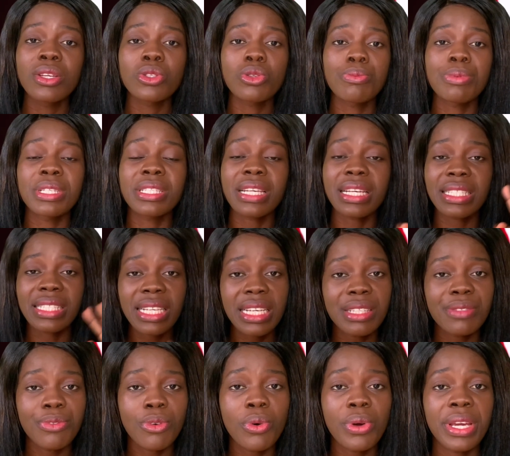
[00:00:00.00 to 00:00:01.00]
to be
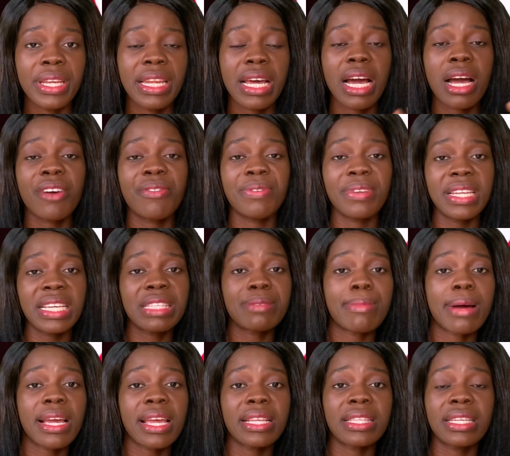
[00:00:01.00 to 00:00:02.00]
successful in affiliate
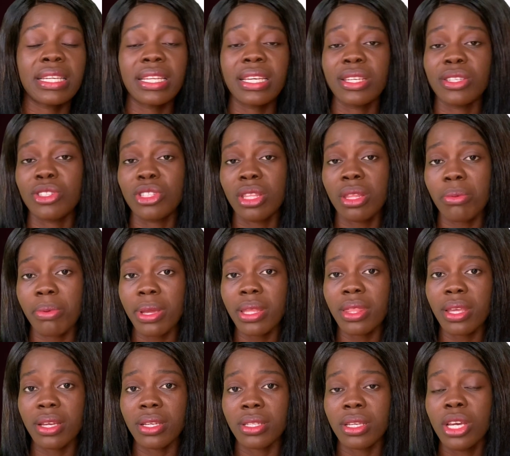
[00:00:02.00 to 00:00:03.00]
marketing is 3
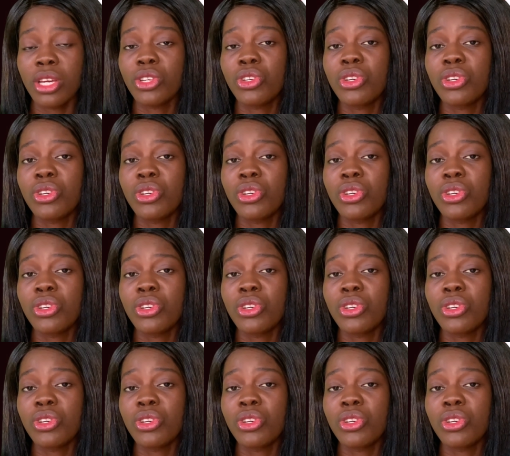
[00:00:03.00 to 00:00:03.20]
things.